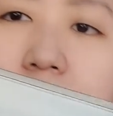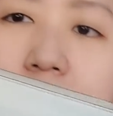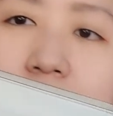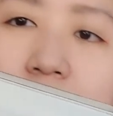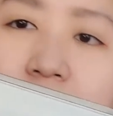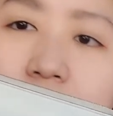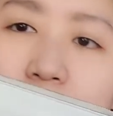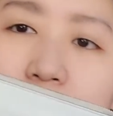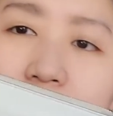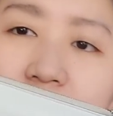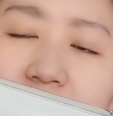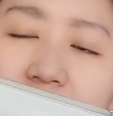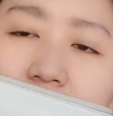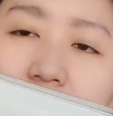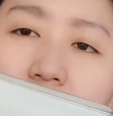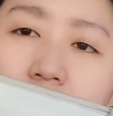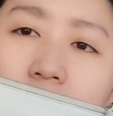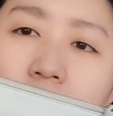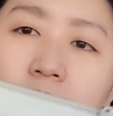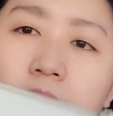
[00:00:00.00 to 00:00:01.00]
have some
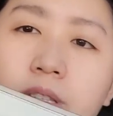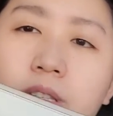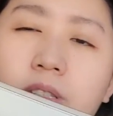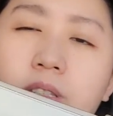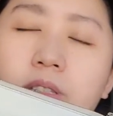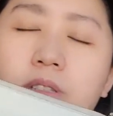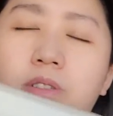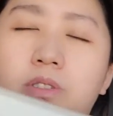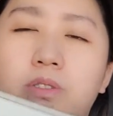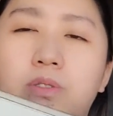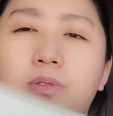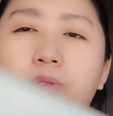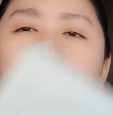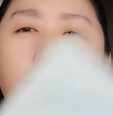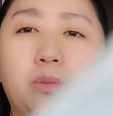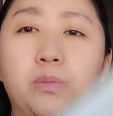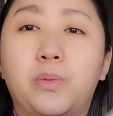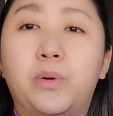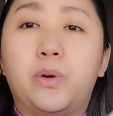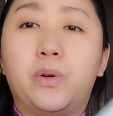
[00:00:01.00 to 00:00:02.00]
dent. This is due
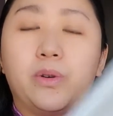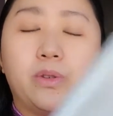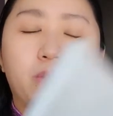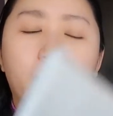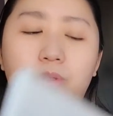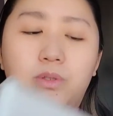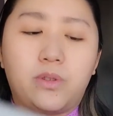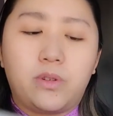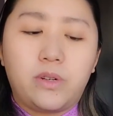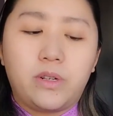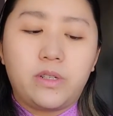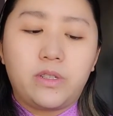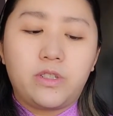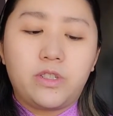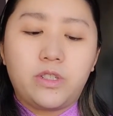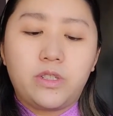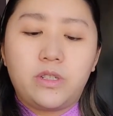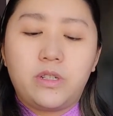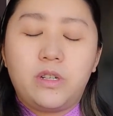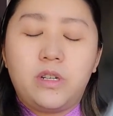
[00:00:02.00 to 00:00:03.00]
to poor
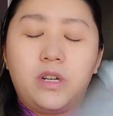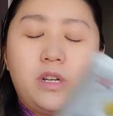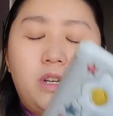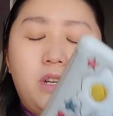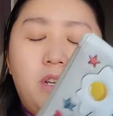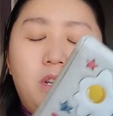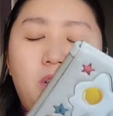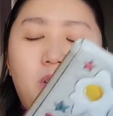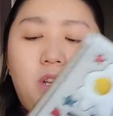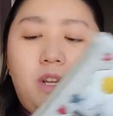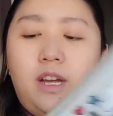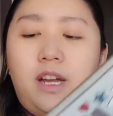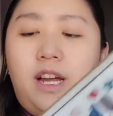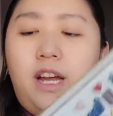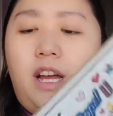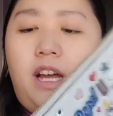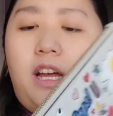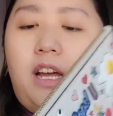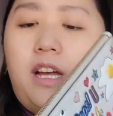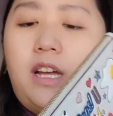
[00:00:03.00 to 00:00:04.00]
storage
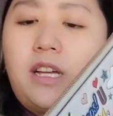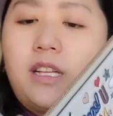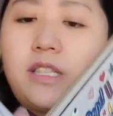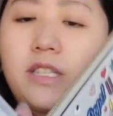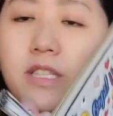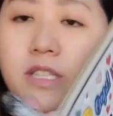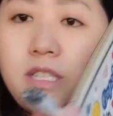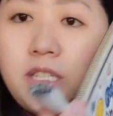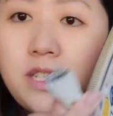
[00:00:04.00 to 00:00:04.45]
and